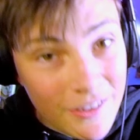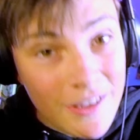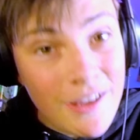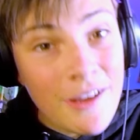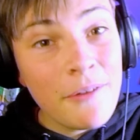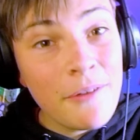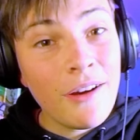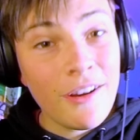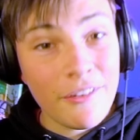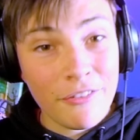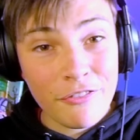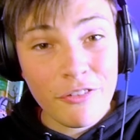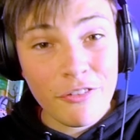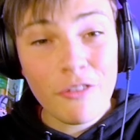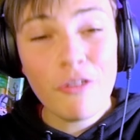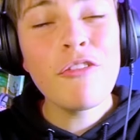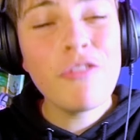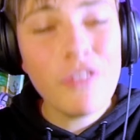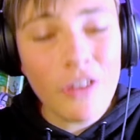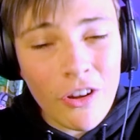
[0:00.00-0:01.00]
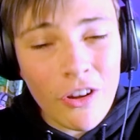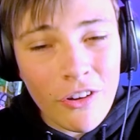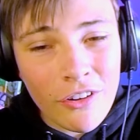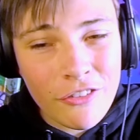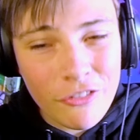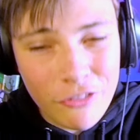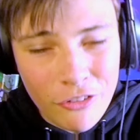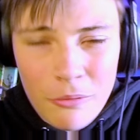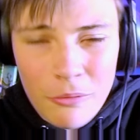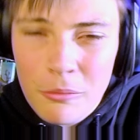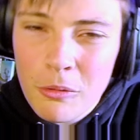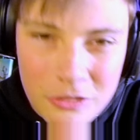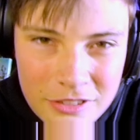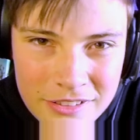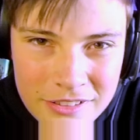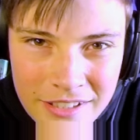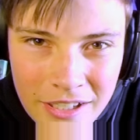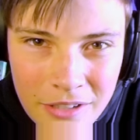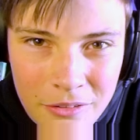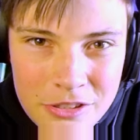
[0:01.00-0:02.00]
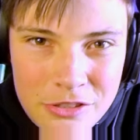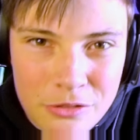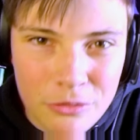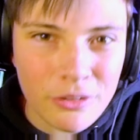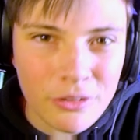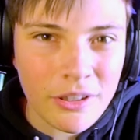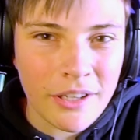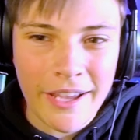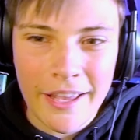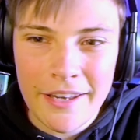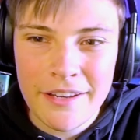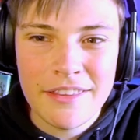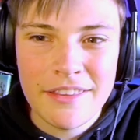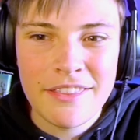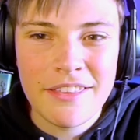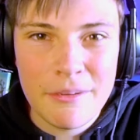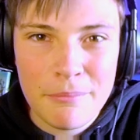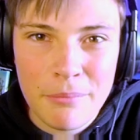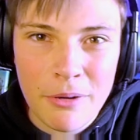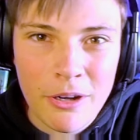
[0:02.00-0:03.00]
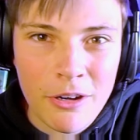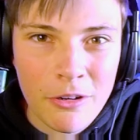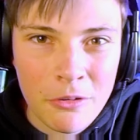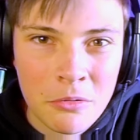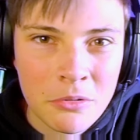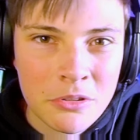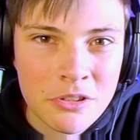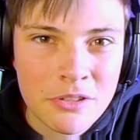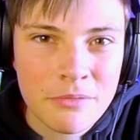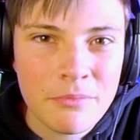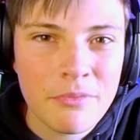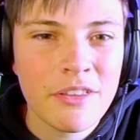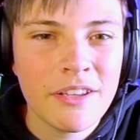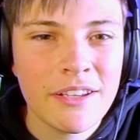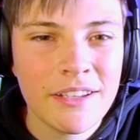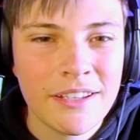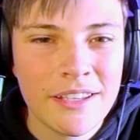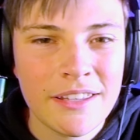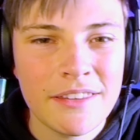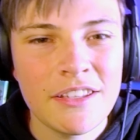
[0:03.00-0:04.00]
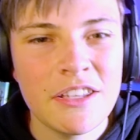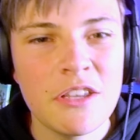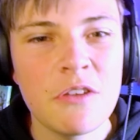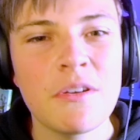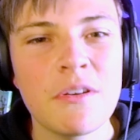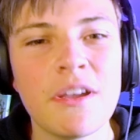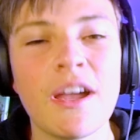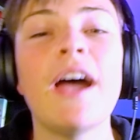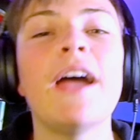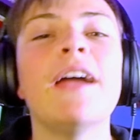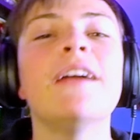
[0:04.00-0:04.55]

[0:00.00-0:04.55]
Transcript: a full vlog from Alton Towers or like any theme park or something in the UK,